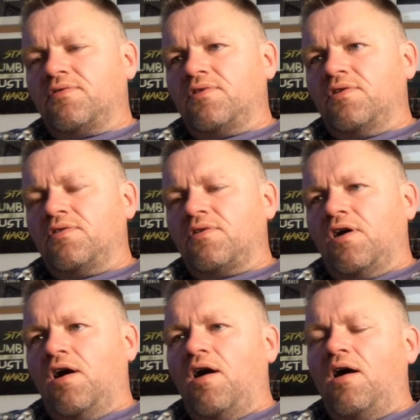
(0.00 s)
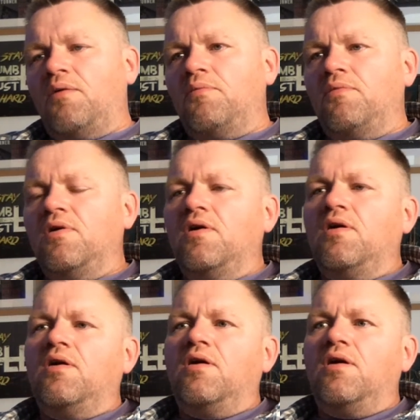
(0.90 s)
that harm
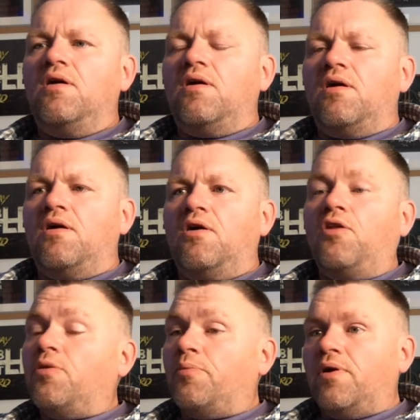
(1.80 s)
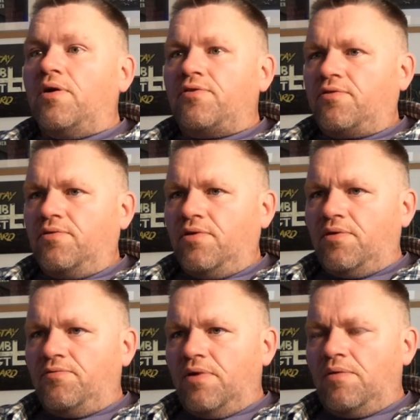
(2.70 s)
other birds
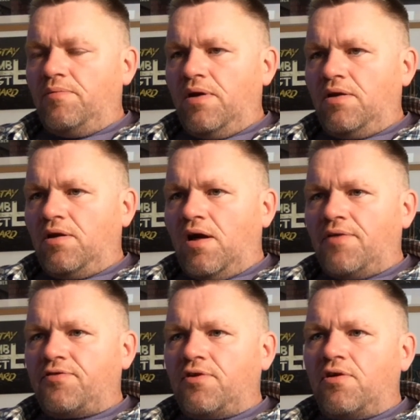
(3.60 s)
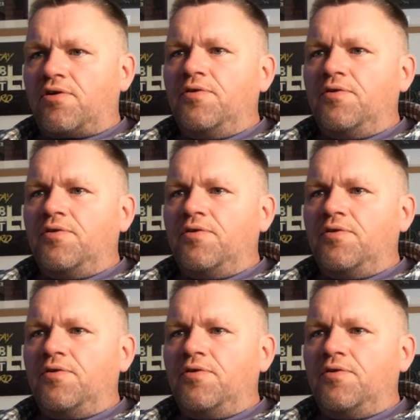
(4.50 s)
and livestock.